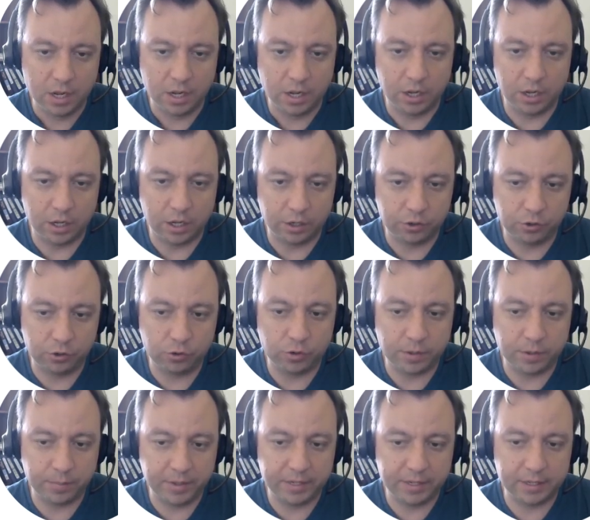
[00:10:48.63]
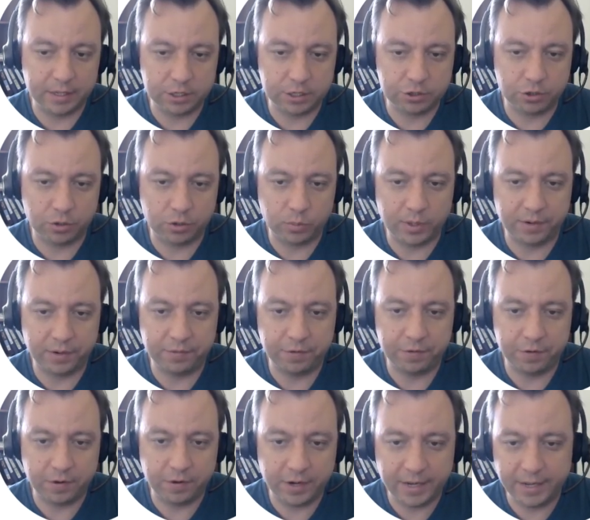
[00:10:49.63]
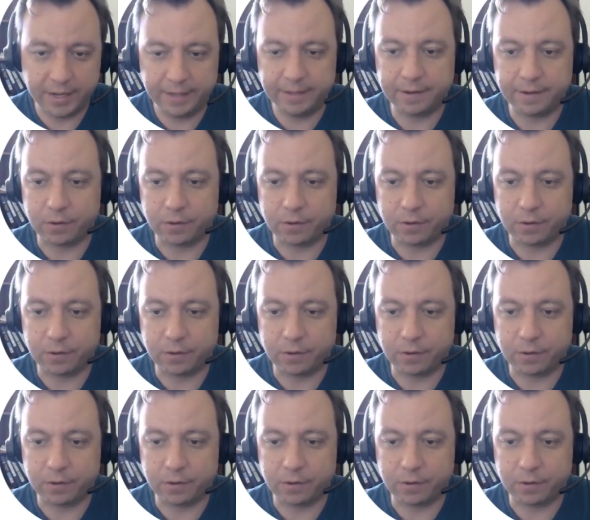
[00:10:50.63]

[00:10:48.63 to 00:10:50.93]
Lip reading: to emit in the short-wave infrared,